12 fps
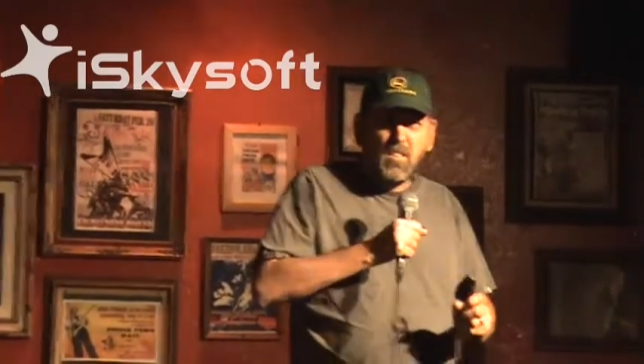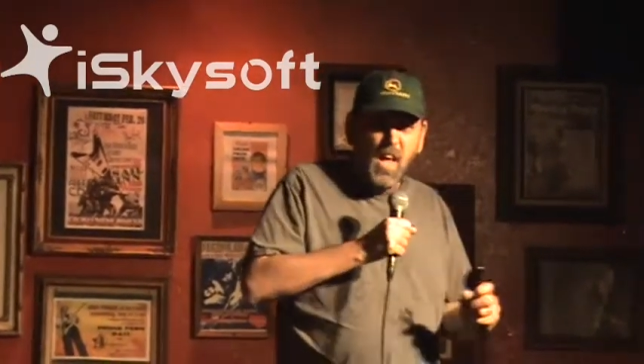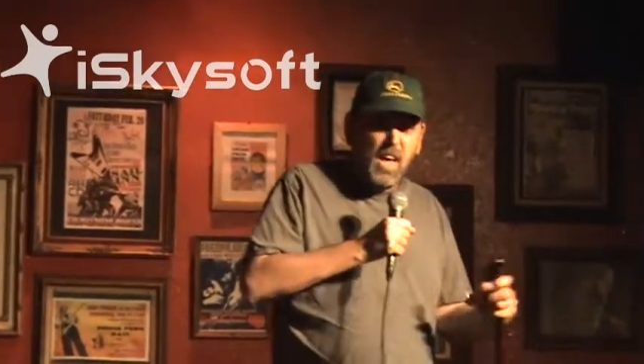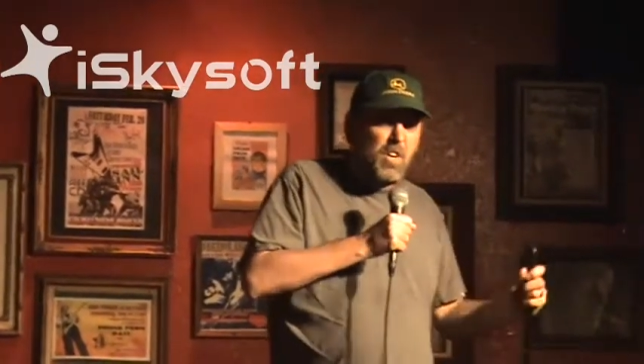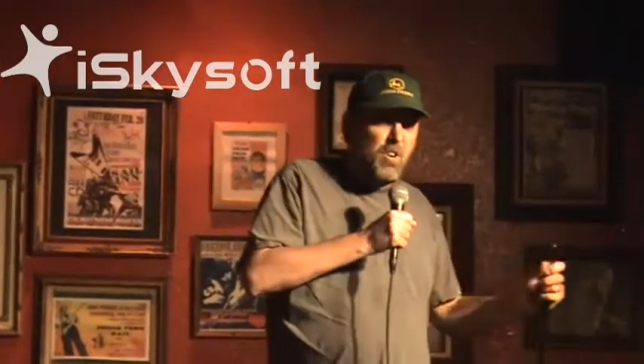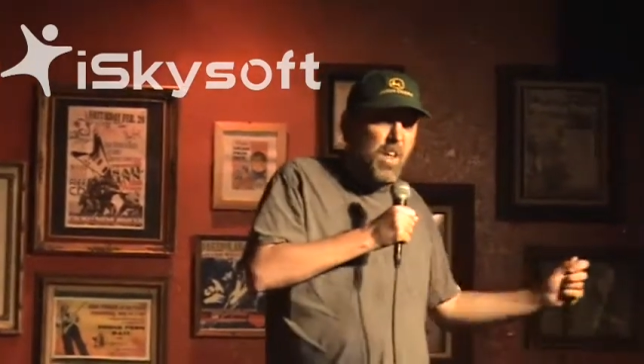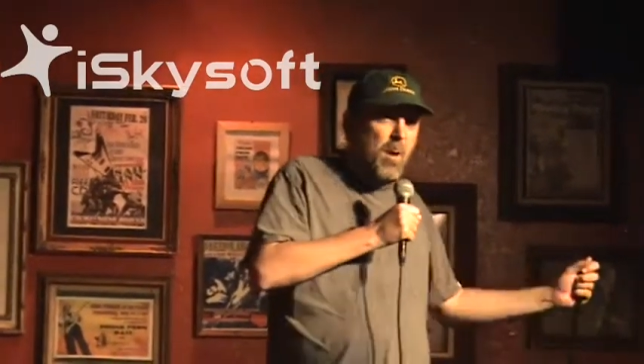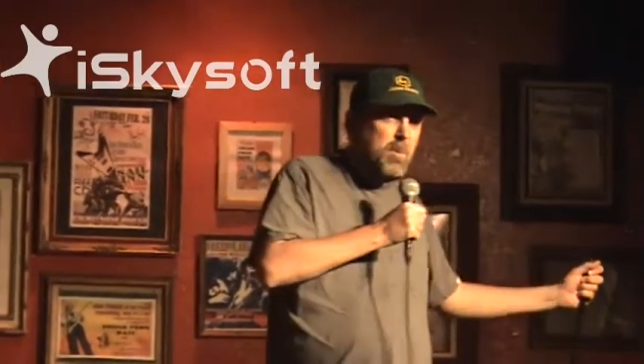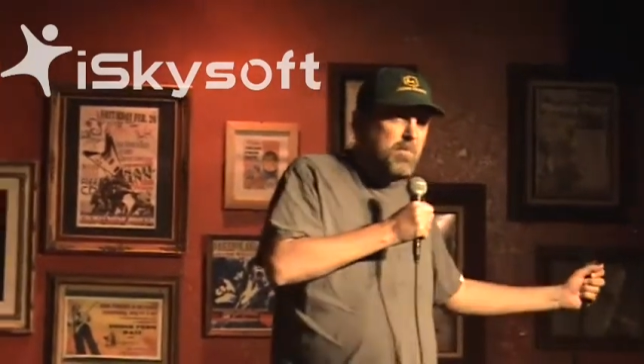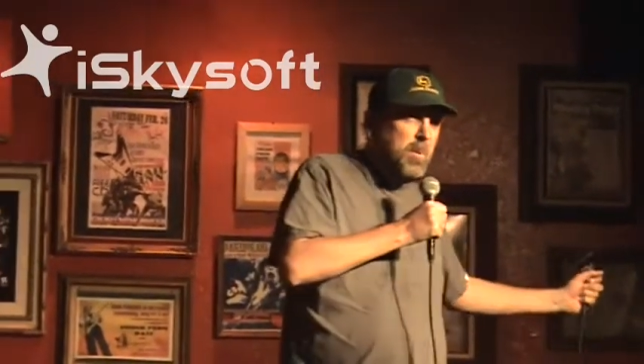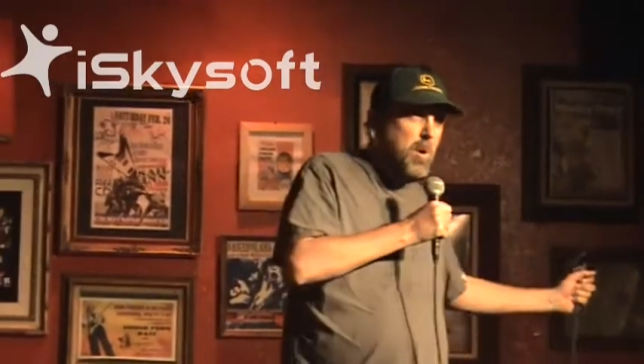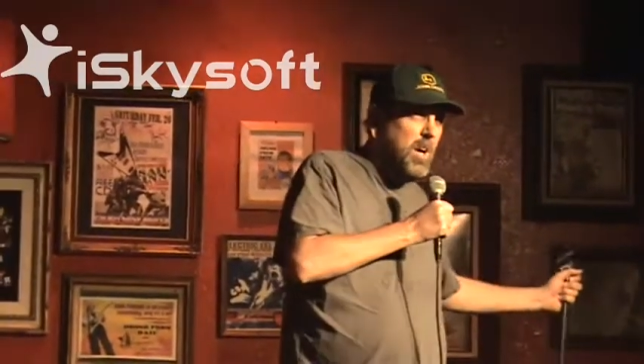Thank you, that
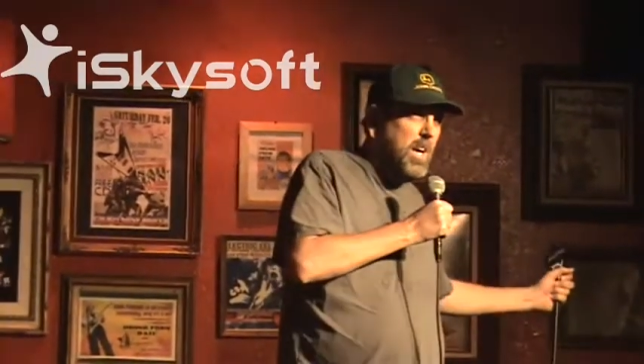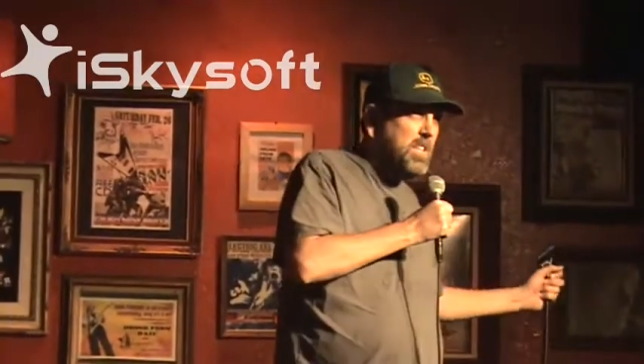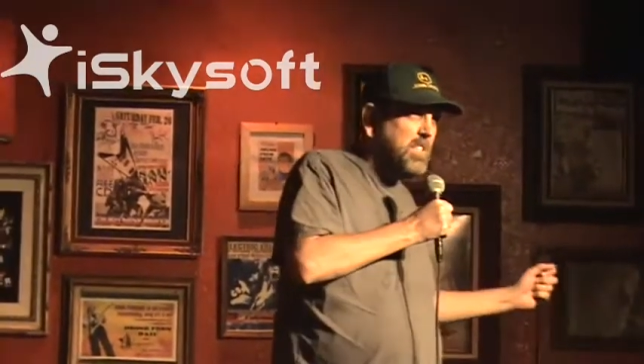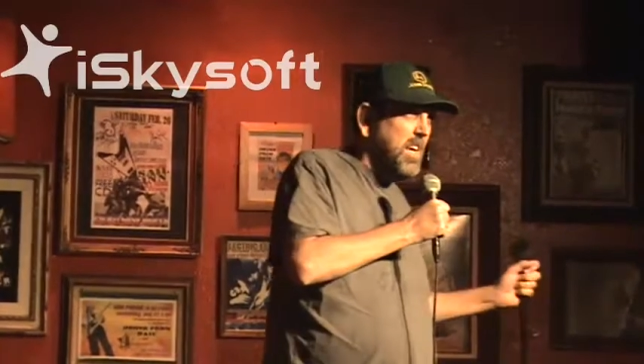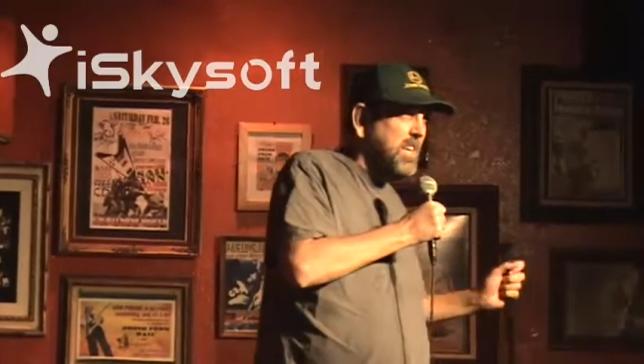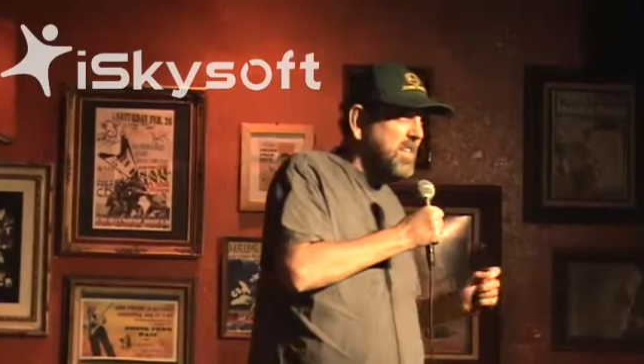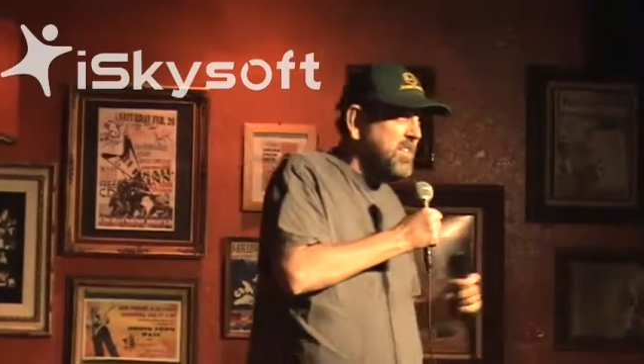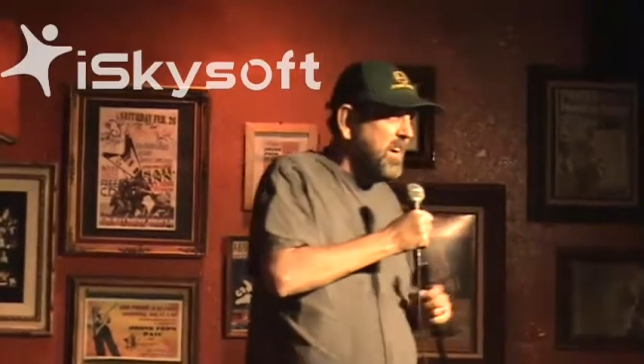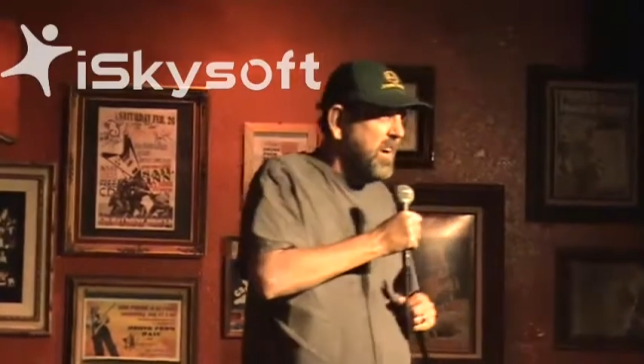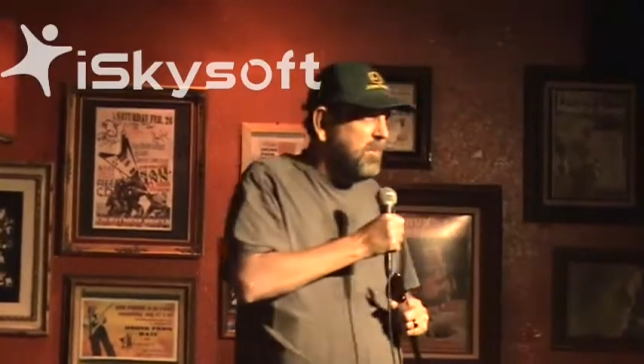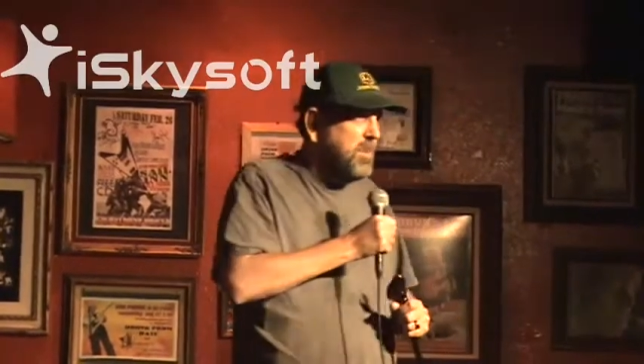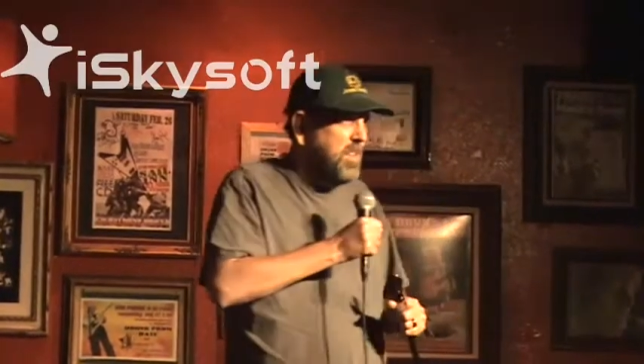was Bill Hicks, ladies and
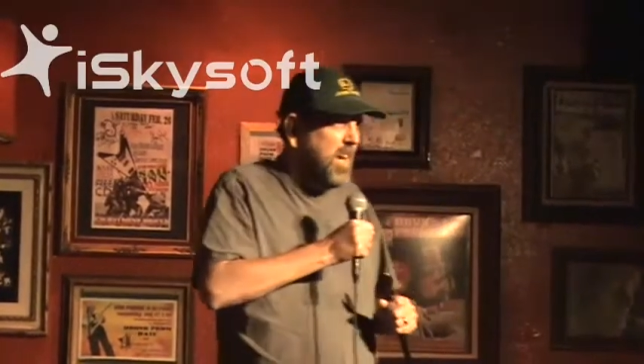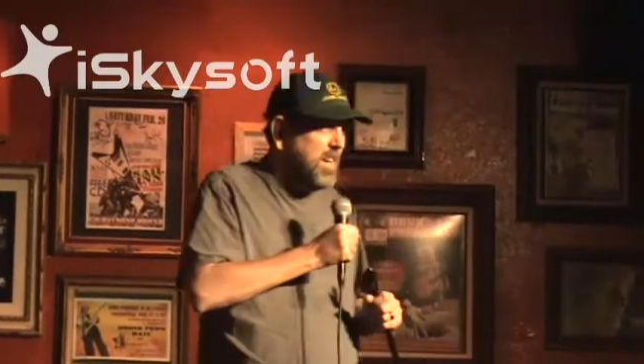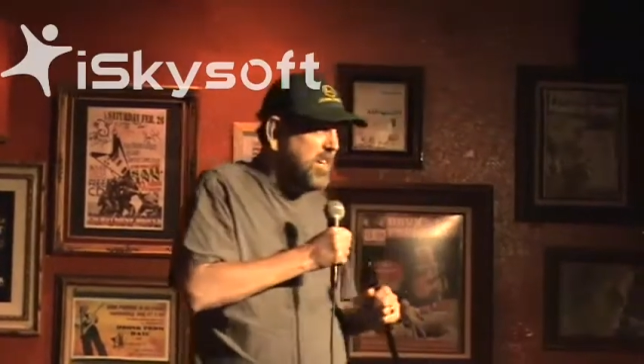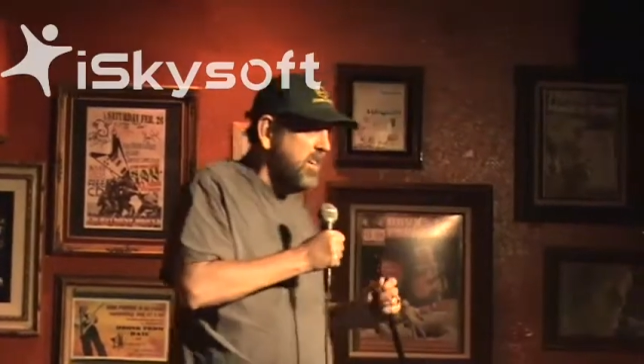gentlemen. Thank